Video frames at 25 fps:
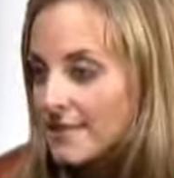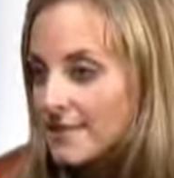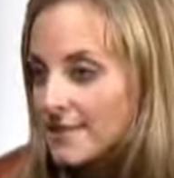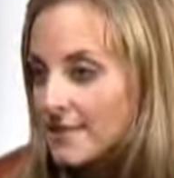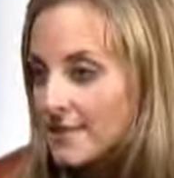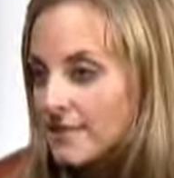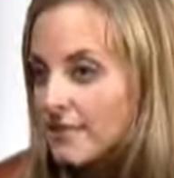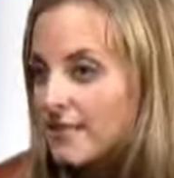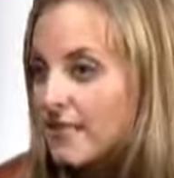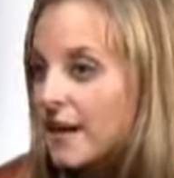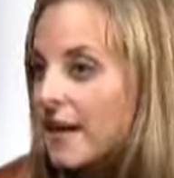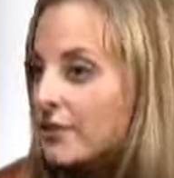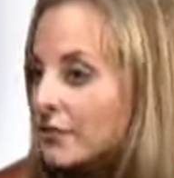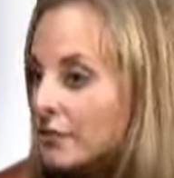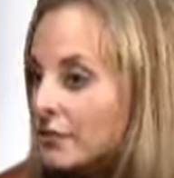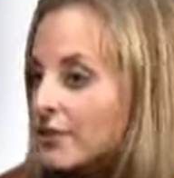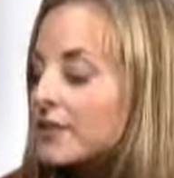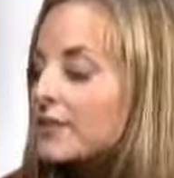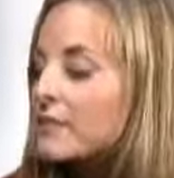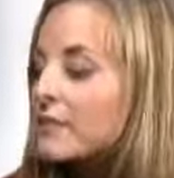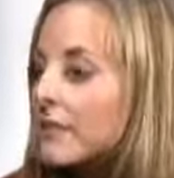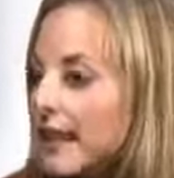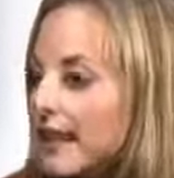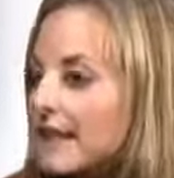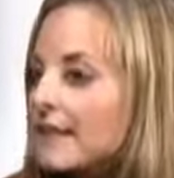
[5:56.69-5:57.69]
It's a
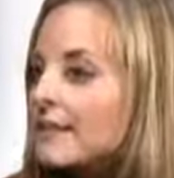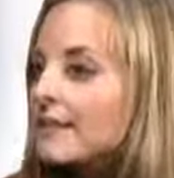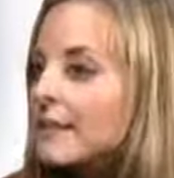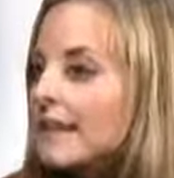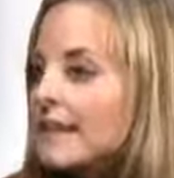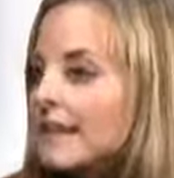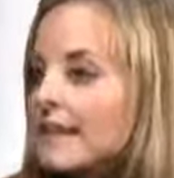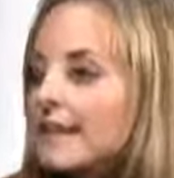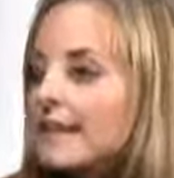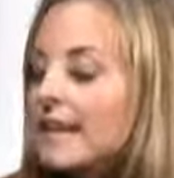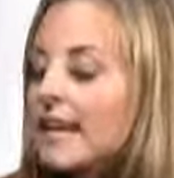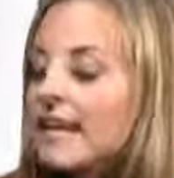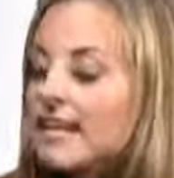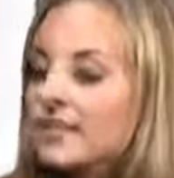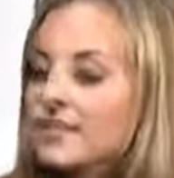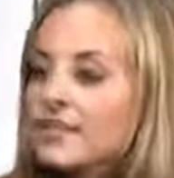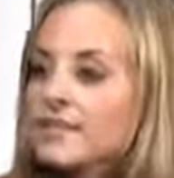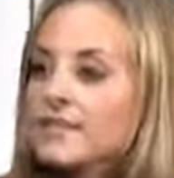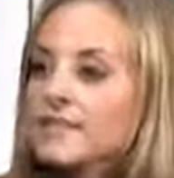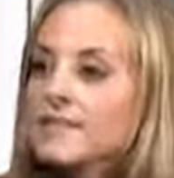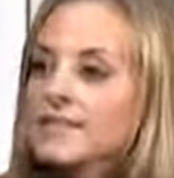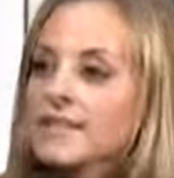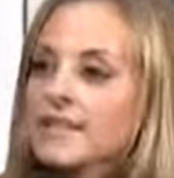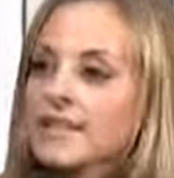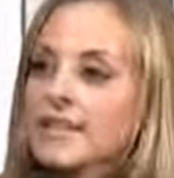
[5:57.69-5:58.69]
federally regulated
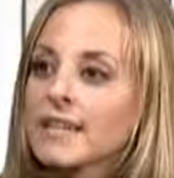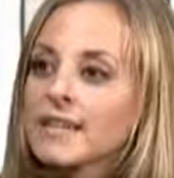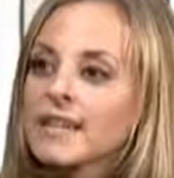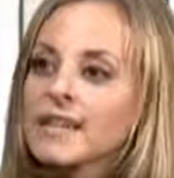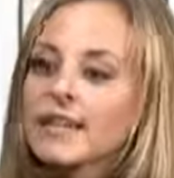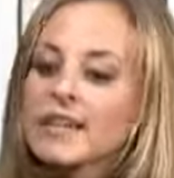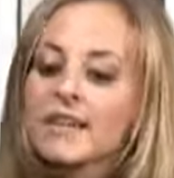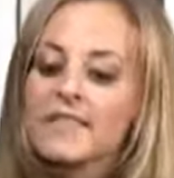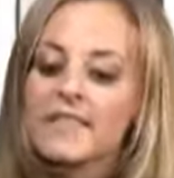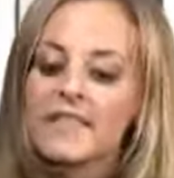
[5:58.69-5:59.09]
agency.